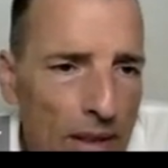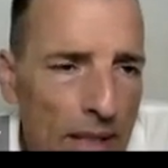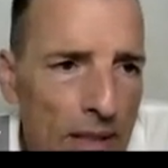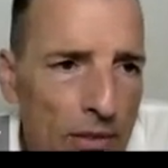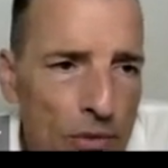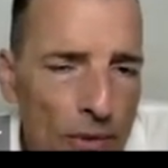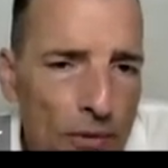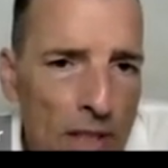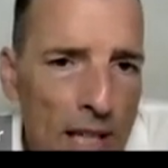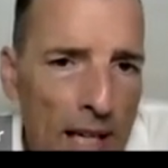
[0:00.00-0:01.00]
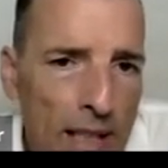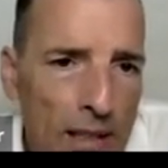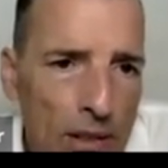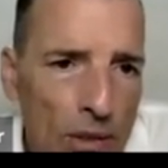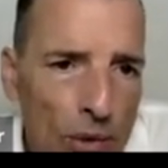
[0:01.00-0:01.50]
kind of drifted
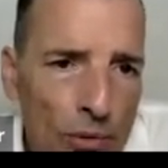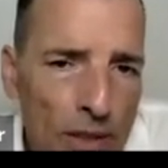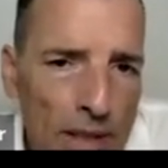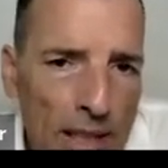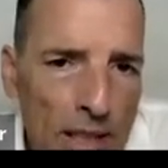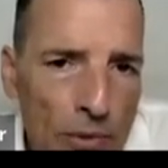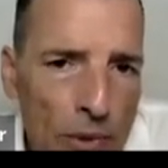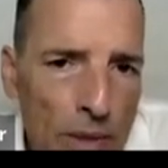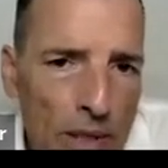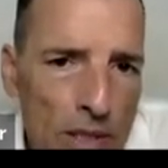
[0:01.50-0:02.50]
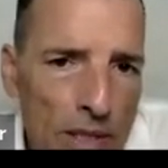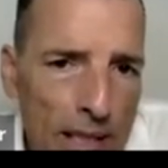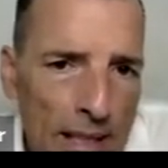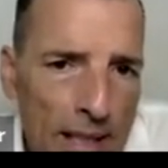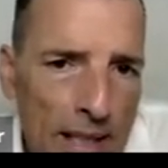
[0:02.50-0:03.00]
higher over the next few years.
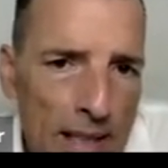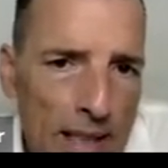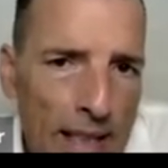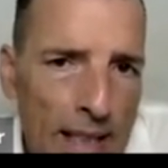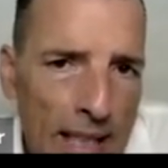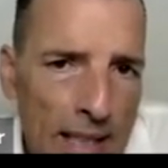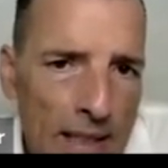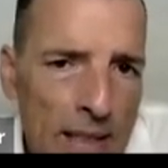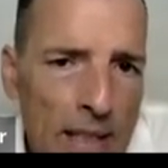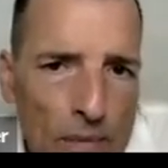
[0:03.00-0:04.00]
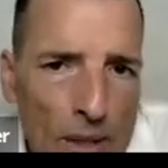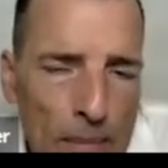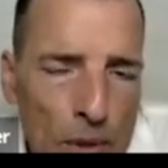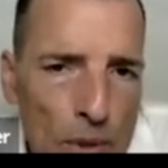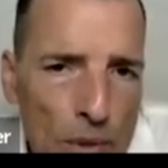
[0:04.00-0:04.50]
And then again,
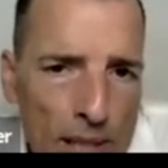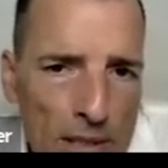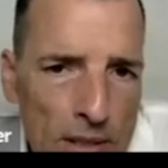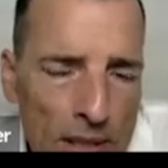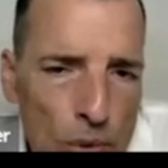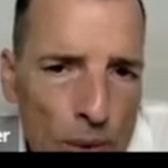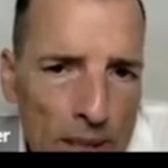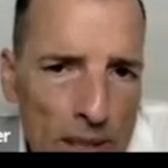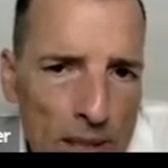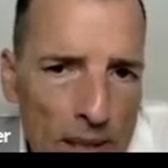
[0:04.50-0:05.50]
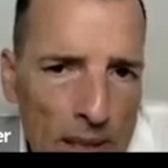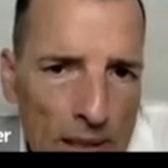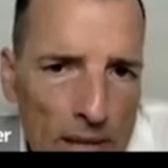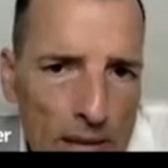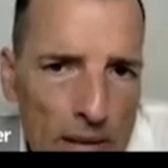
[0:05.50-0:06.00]
up to 2020,
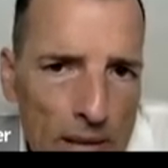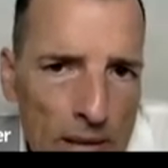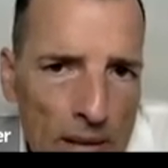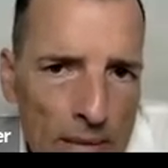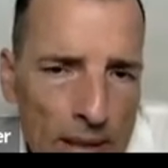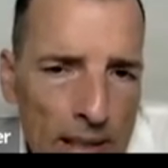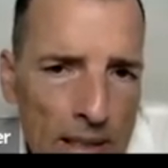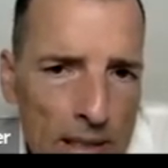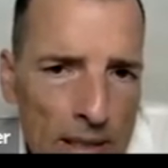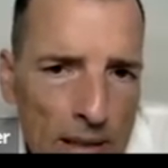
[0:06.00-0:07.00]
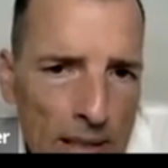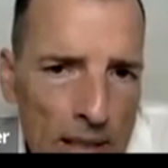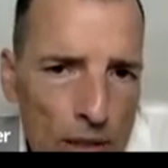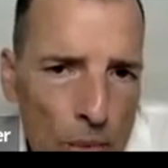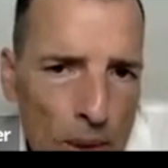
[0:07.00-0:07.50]
it rallied
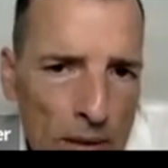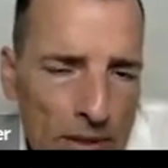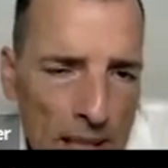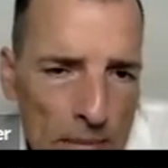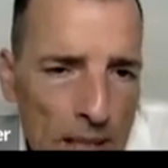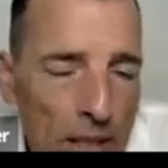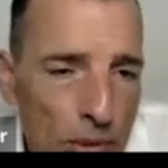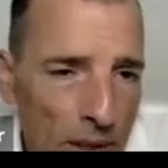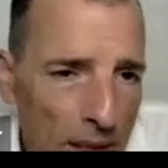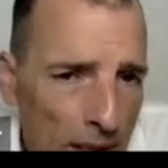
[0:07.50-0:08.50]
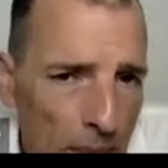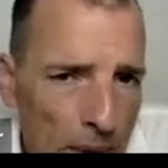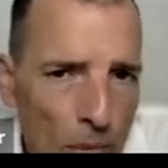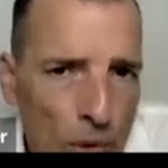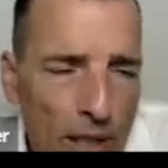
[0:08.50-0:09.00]
another 12 times, actually a little
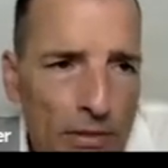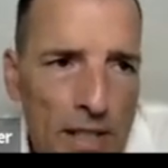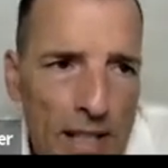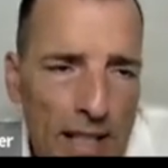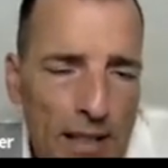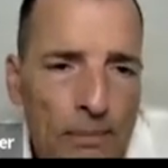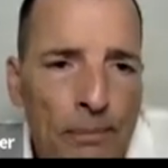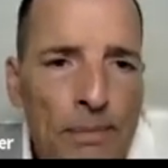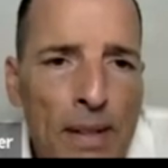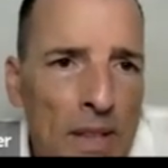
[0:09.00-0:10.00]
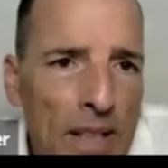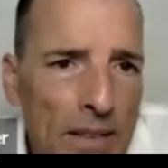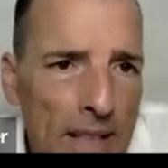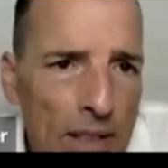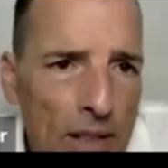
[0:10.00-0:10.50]
bit more after that. Near
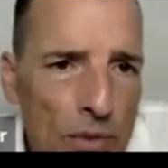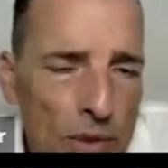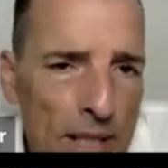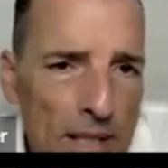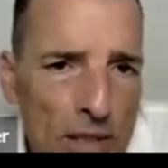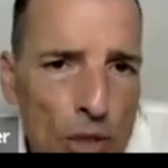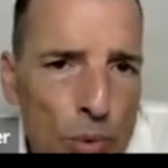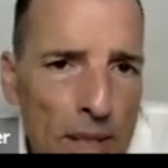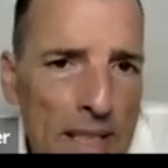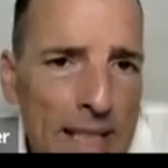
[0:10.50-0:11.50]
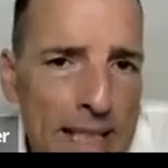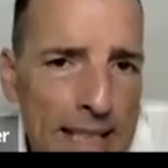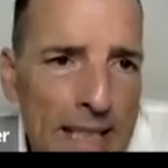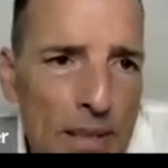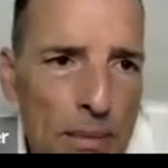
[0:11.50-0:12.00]
the end of 2020,
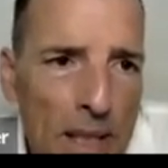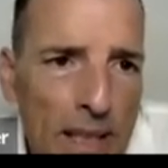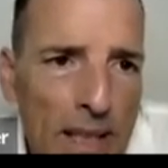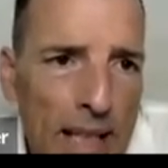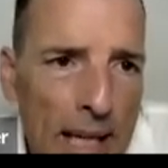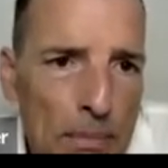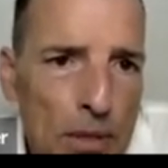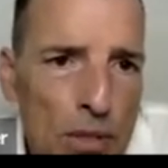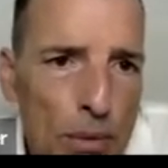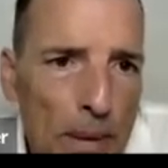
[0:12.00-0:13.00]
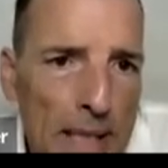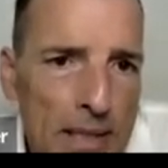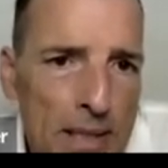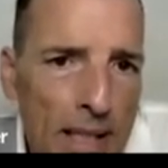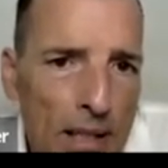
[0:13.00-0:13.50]
Tesla's market cap
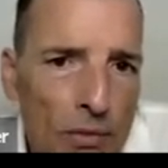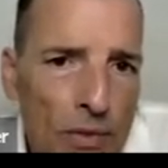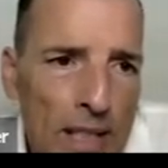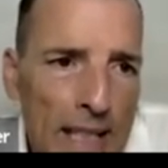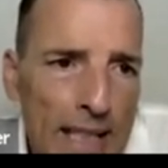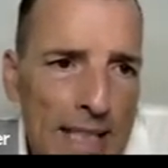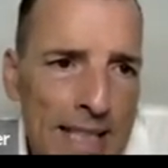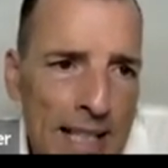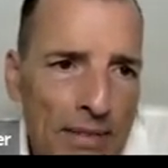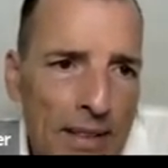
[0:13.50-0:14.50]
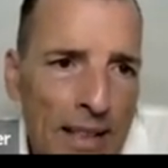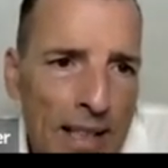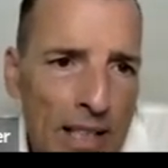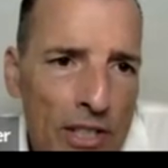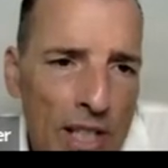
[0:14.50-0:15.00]
surpassed that of the next 7
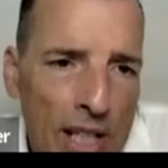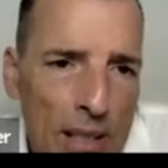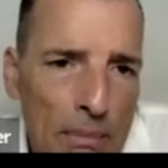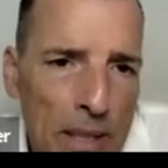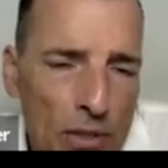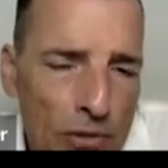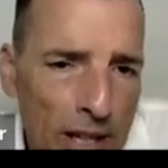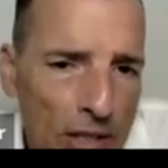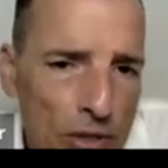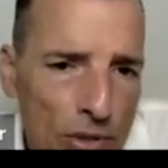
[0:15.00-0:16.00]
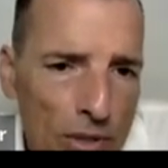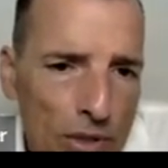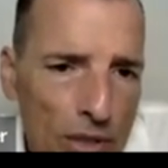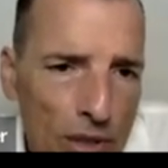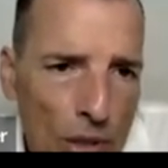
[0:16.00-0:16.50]
large car
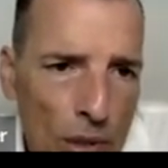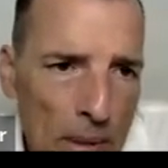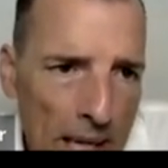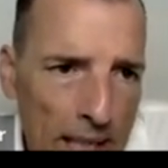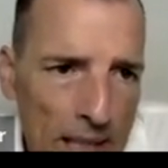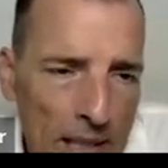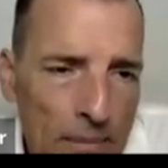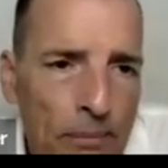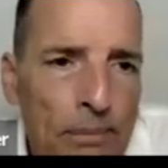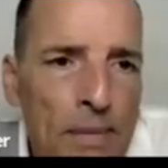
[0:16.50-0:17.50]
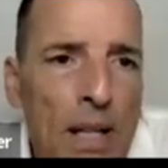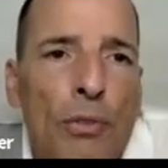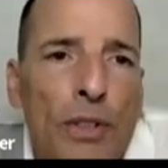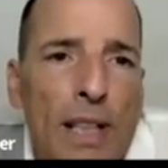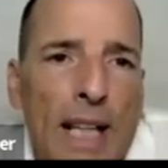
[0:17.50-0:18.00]
manufacturers combined.
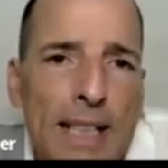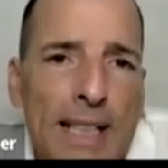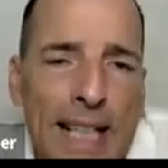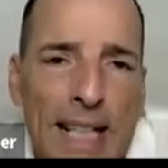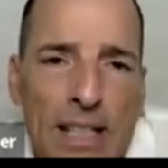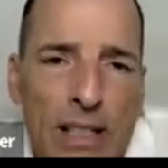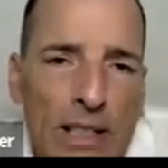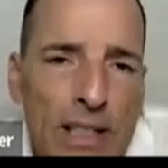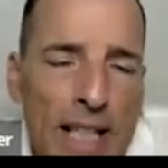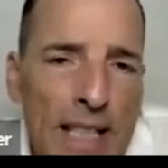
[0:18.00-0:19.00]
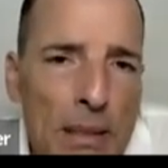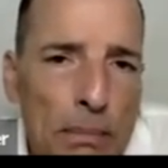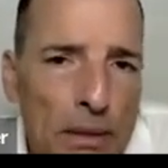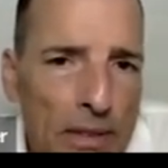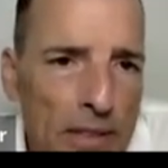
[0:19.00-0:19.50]
Over the last 10 years, the
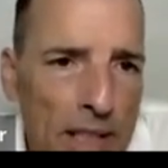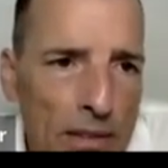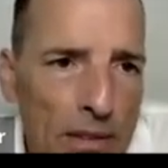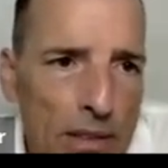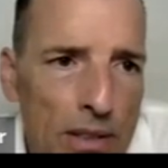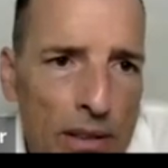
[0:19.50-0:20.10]
S&P 500